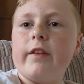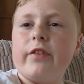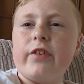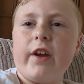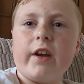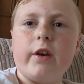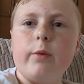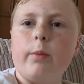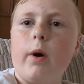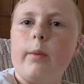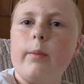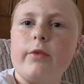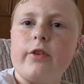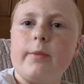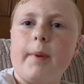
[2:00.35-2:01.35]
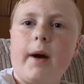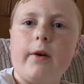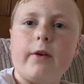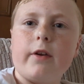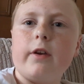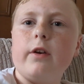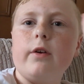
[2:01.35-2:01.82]
The second one was
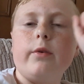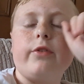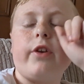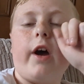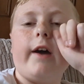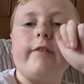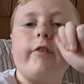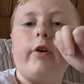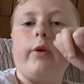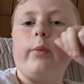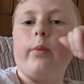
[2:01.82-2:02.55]
about a girl tightrope